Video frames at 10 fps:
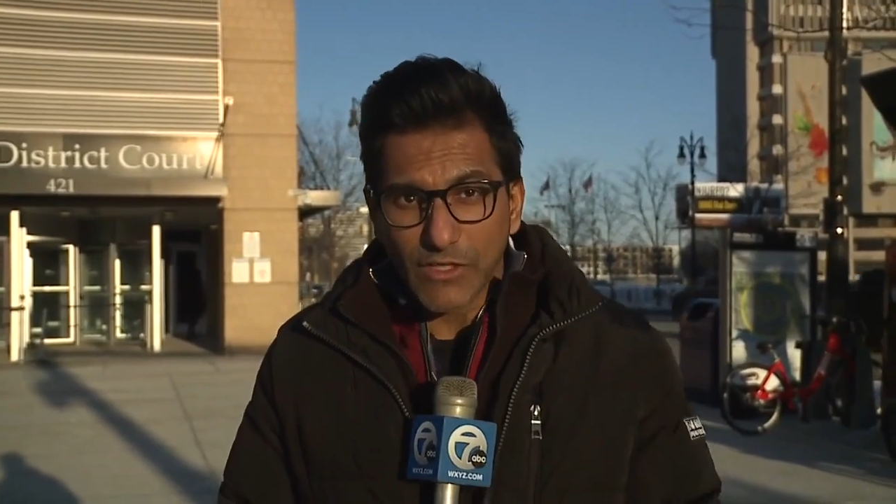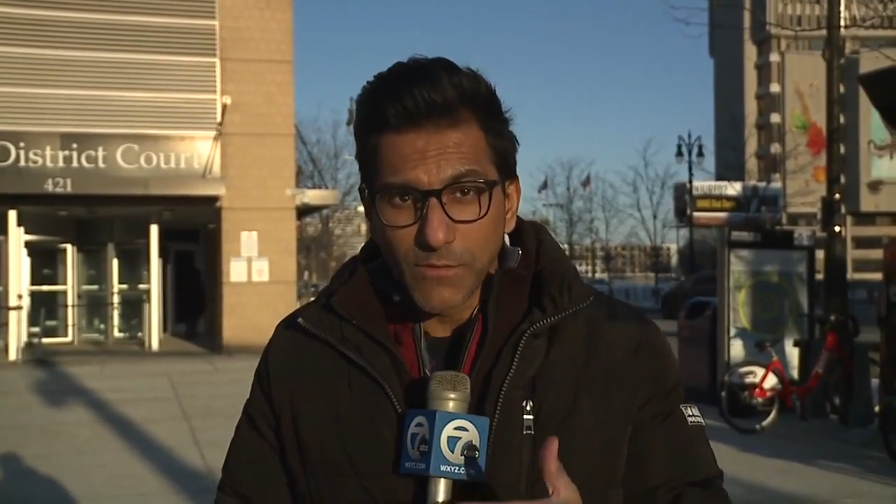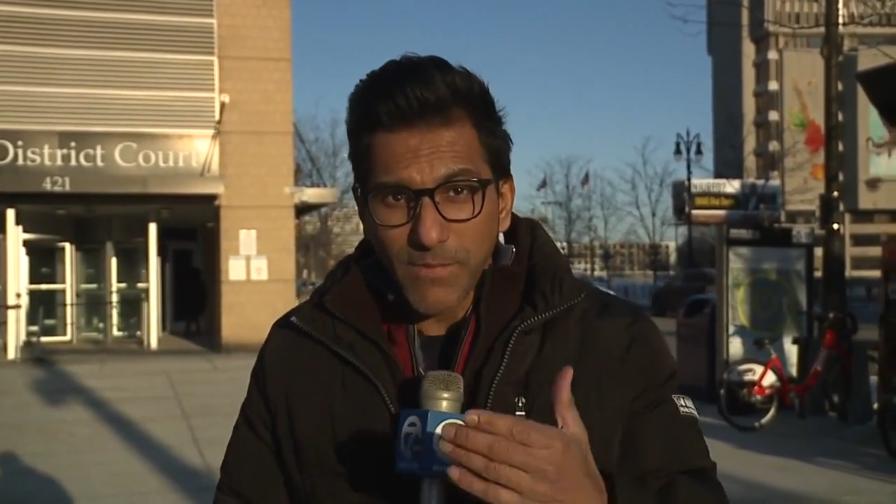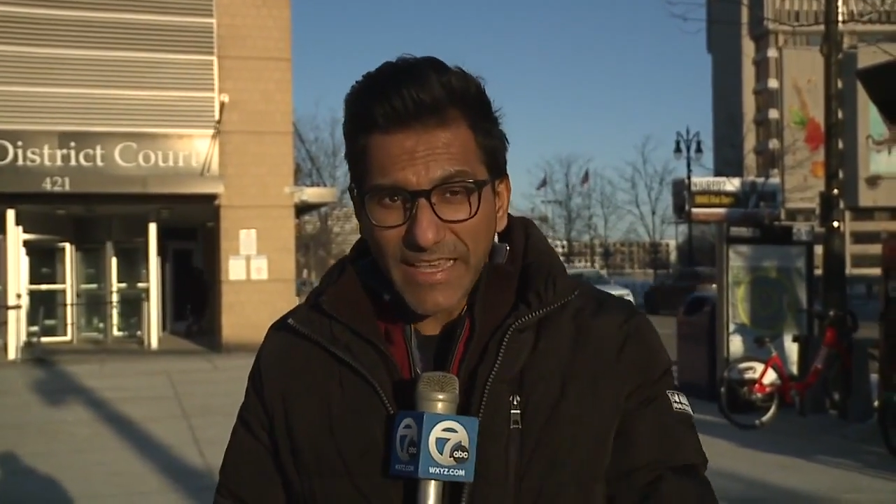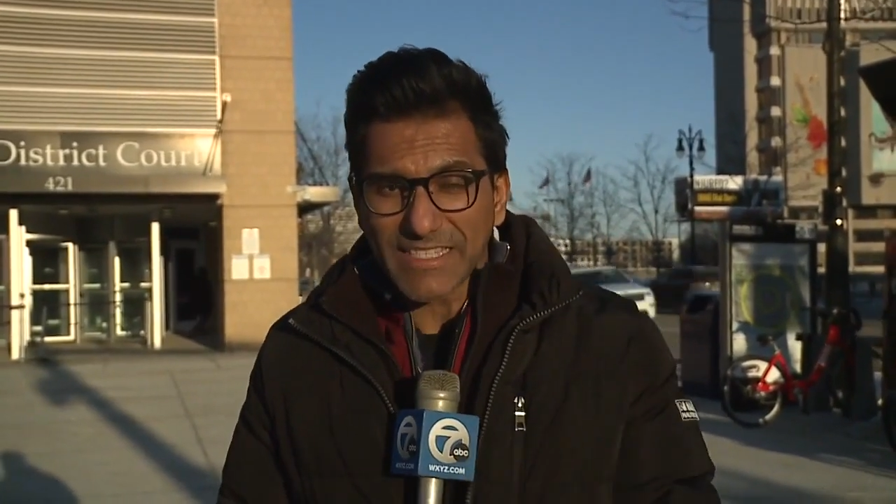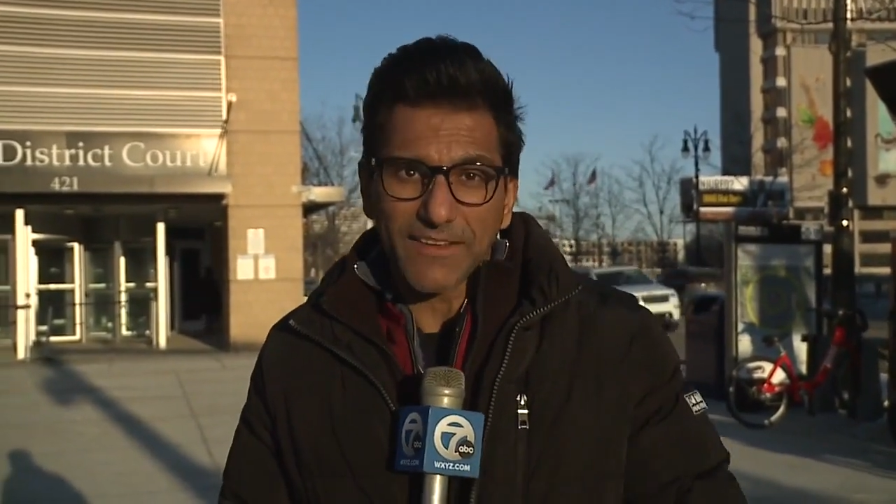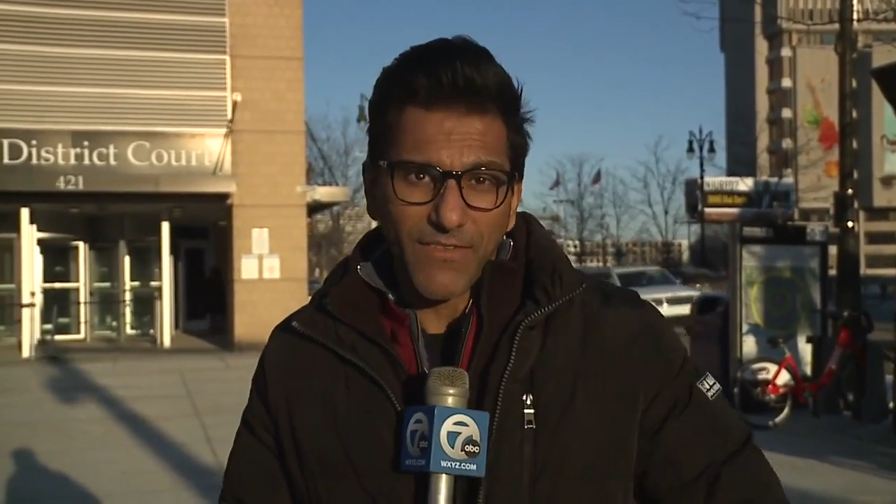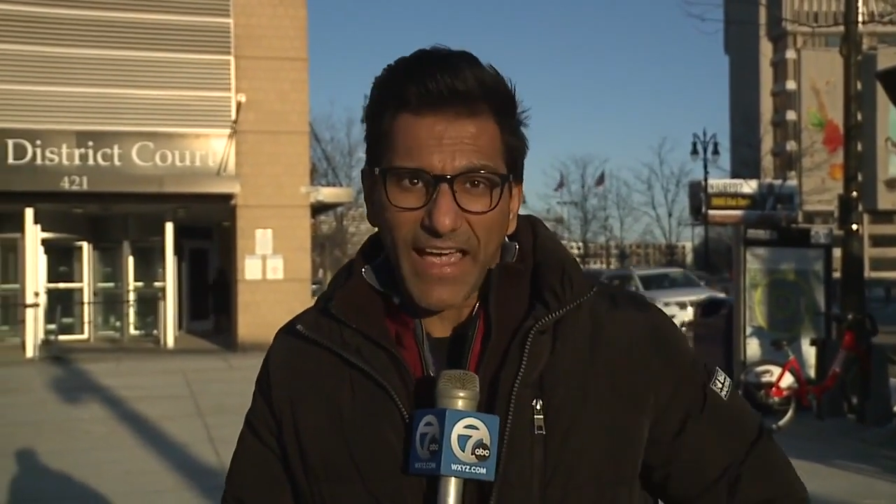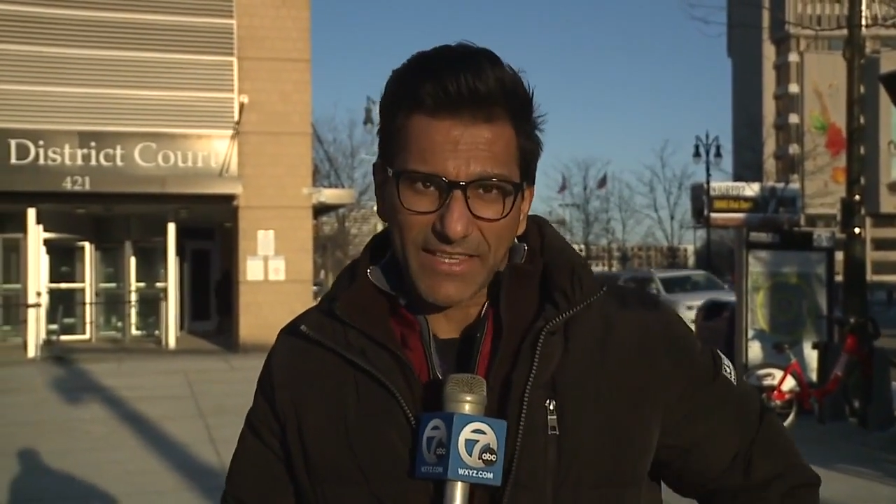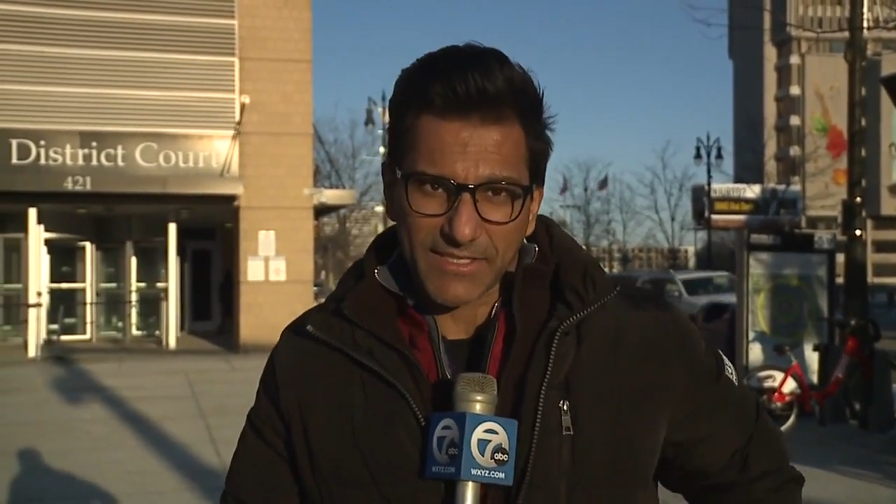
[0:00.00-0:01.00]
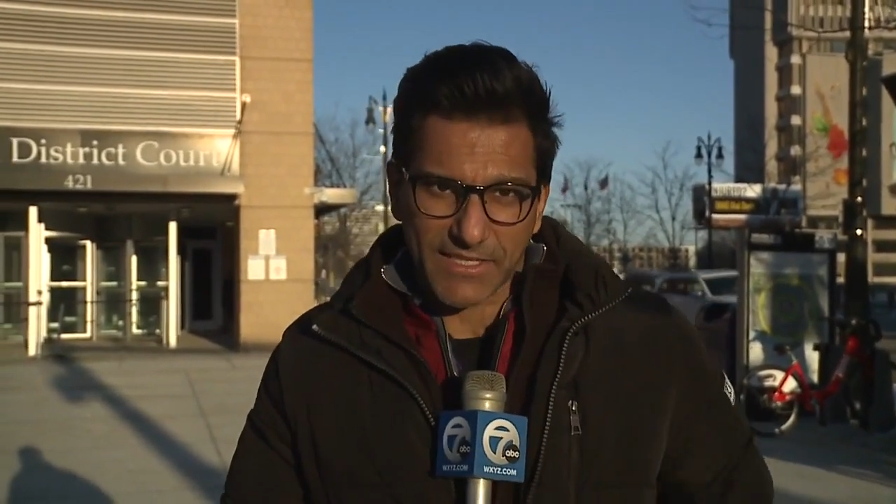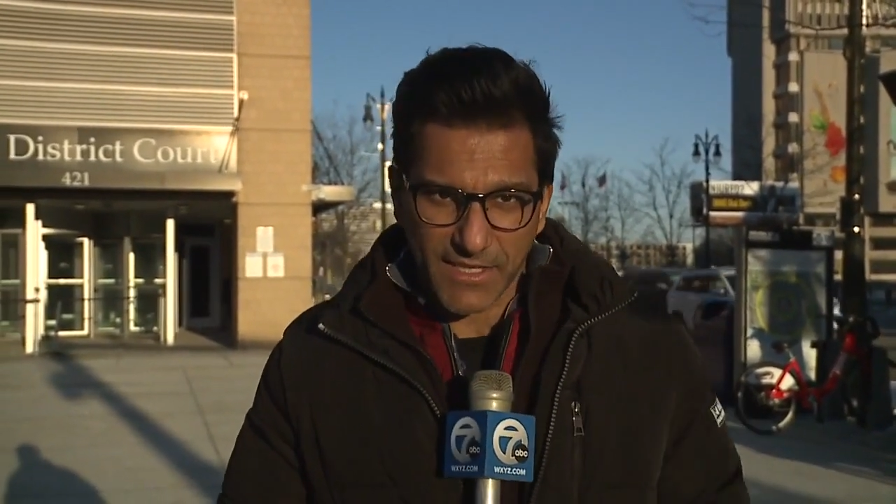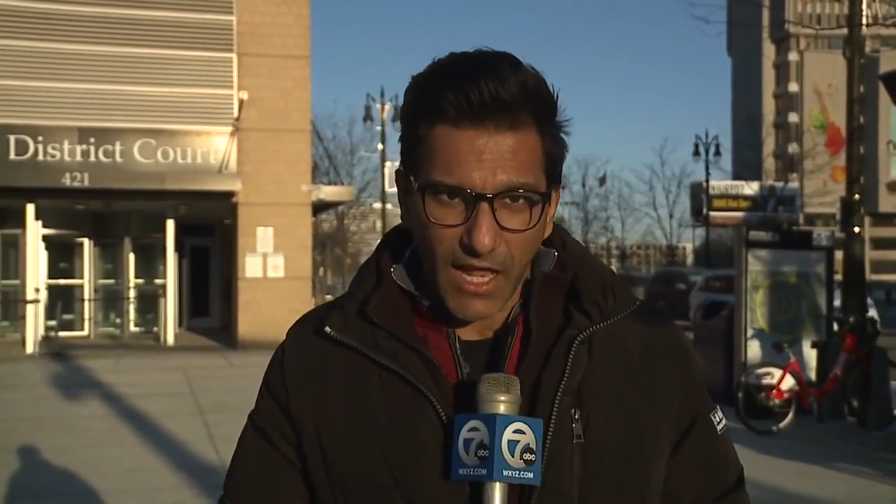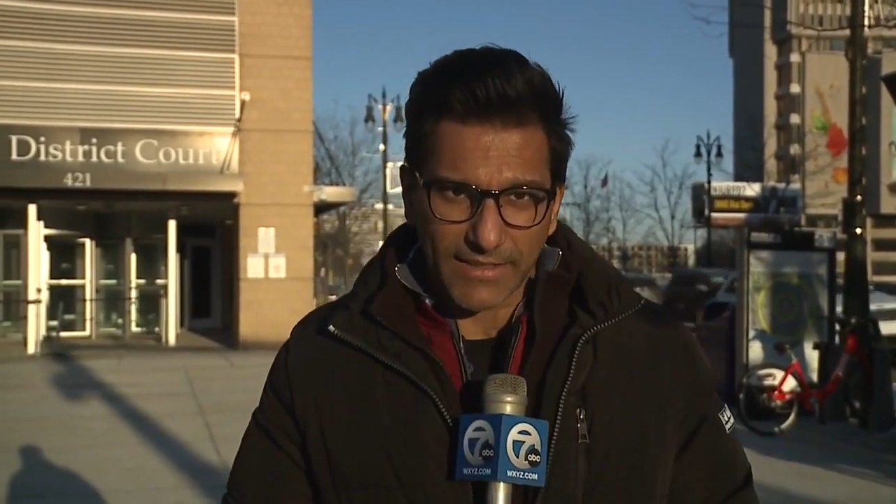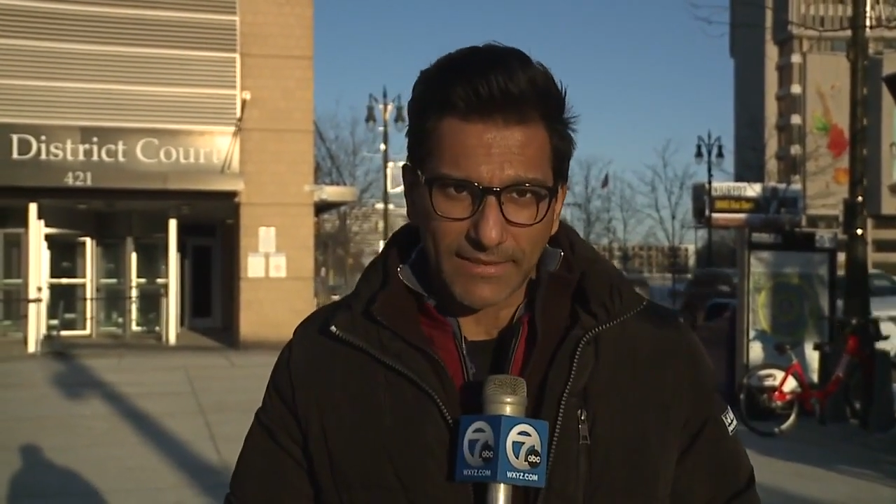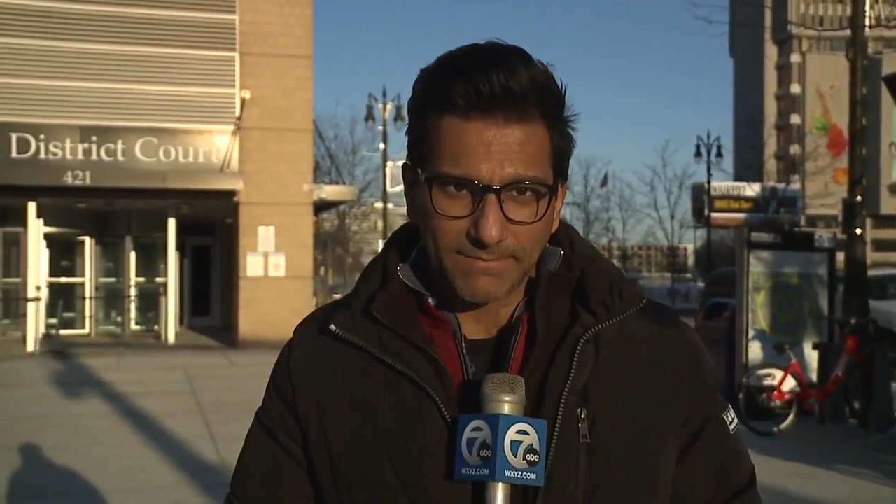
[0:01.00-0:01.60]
domestic violence assault.